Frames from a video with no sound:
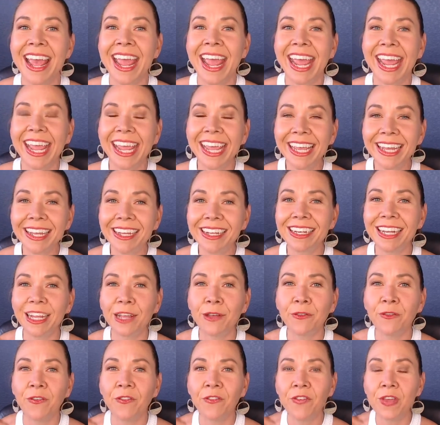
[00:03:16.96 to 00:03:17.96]
And
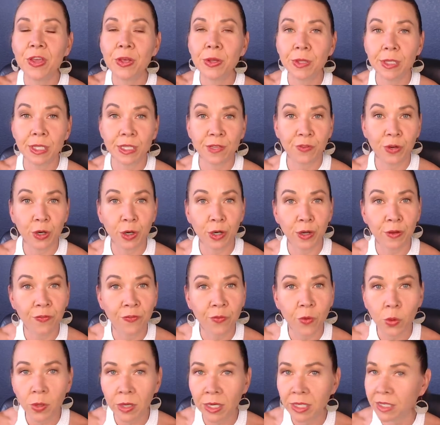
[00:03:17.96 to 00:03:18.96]
it feels very
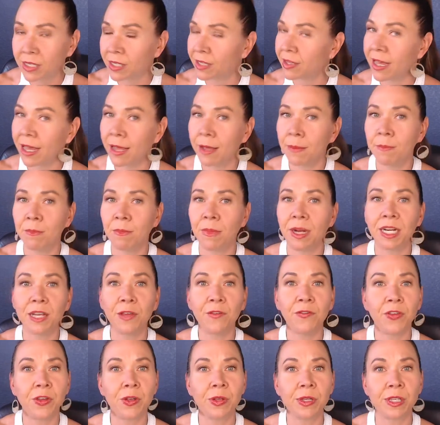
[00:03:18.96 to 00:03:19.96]
foreign to them. Money
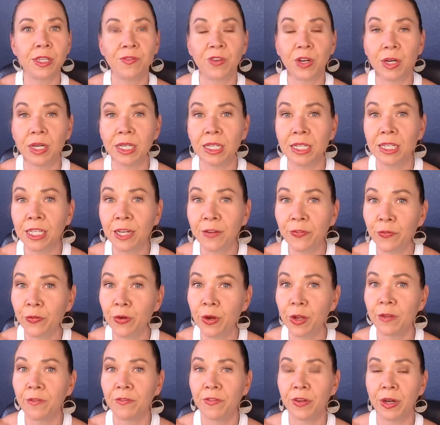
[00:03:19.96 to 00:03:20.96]
feels very
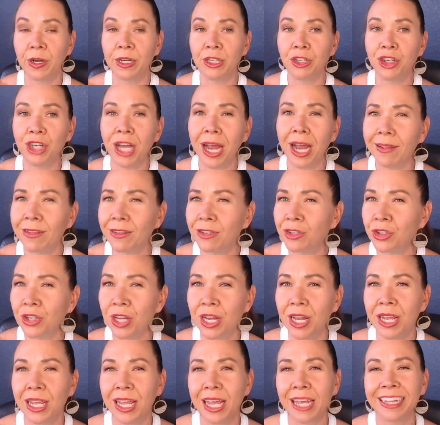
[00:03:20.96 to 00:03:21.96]
different, very
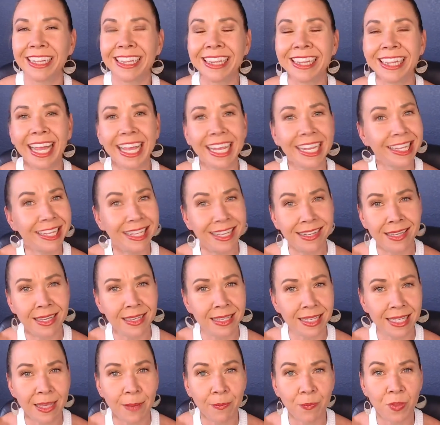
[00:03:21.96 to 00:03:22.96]
challenging. It likely isn't
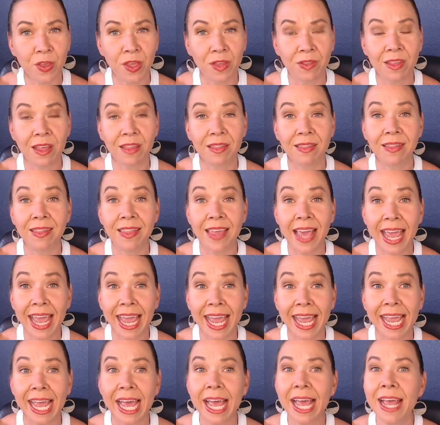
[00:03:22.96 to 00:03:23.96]
something that
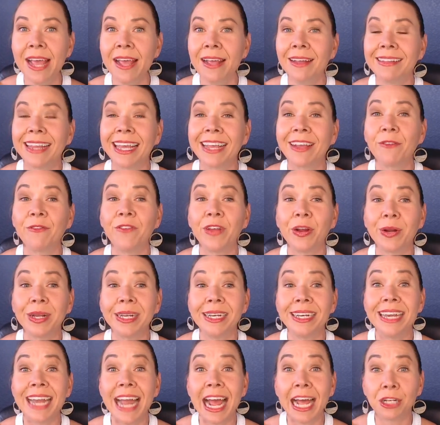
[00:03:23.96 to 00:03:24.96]
they like very
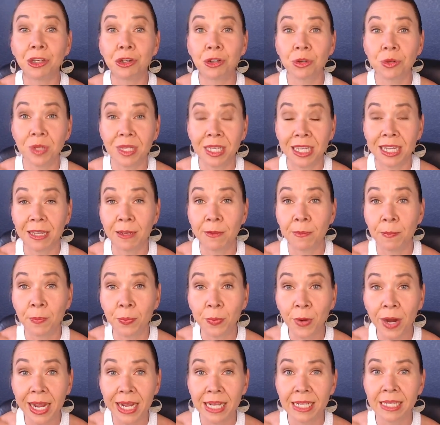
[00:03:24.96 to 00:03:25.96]
naturally
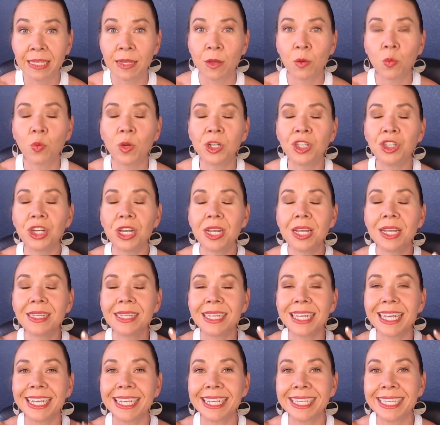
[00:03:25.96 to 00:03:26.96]
embrace, which is
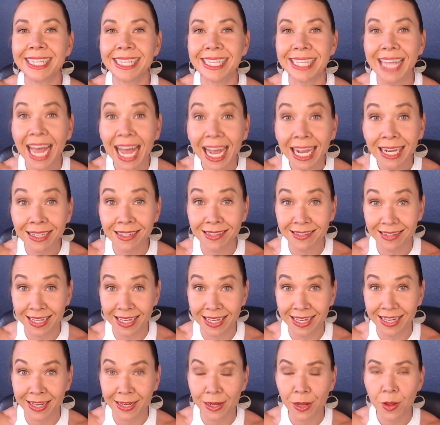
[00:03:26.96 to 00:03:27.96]

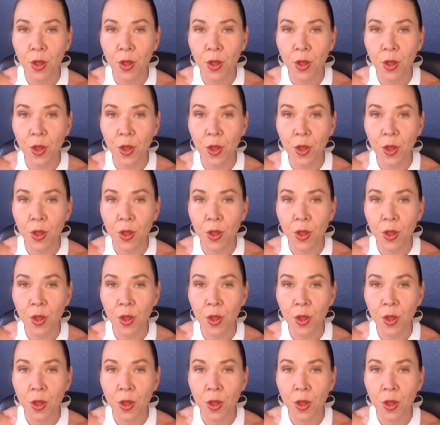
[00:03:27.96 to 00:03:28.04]
exactly